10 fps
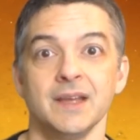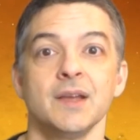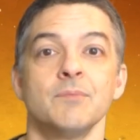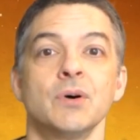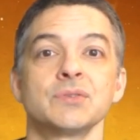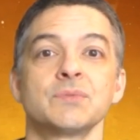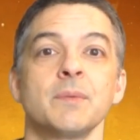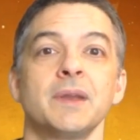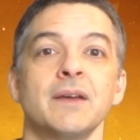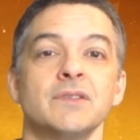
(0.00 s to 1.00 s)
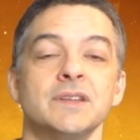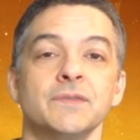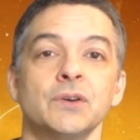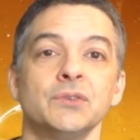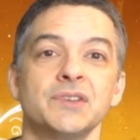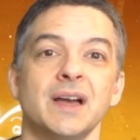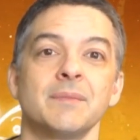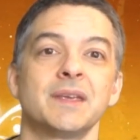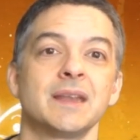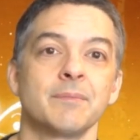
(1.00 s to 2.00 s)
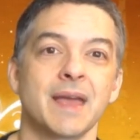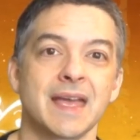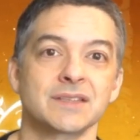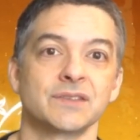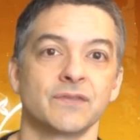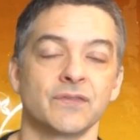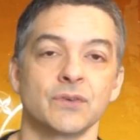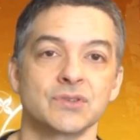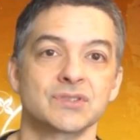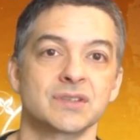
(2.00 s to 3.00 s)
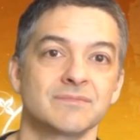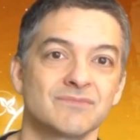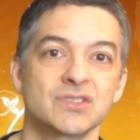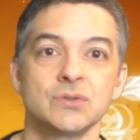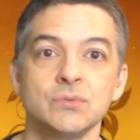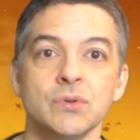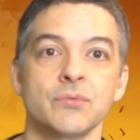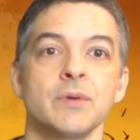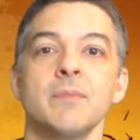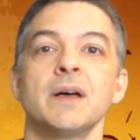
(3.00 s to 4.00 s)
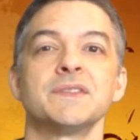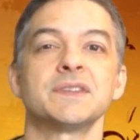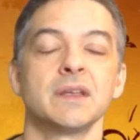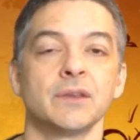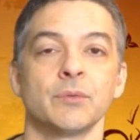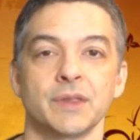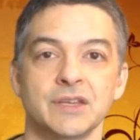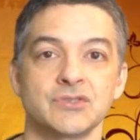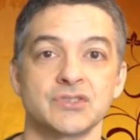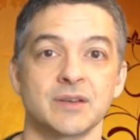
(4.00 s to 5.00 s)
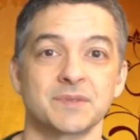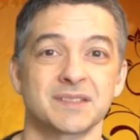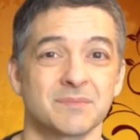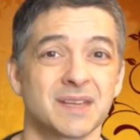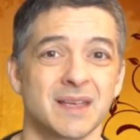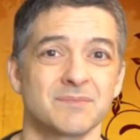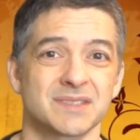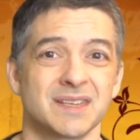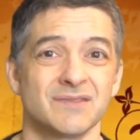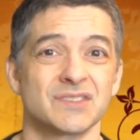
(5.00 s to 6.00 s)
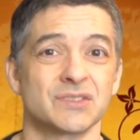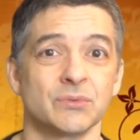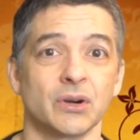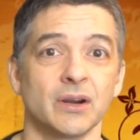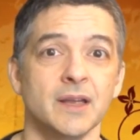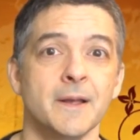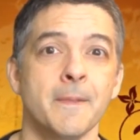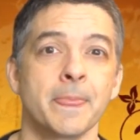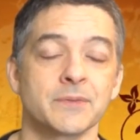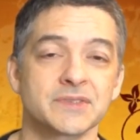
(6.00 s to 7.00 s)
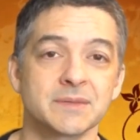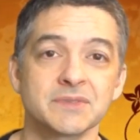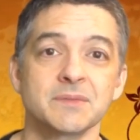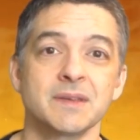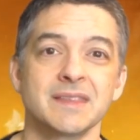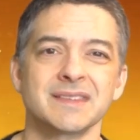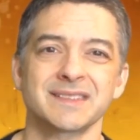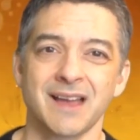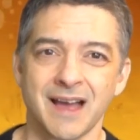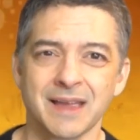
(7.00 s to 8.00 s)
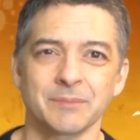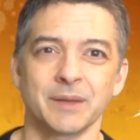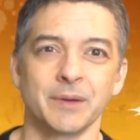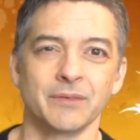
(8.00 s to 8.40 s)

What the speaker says: Most women have a difficult time getting past the first 2 to 3 months in their relationships, sometimes even sooner. There seems to be this time limit,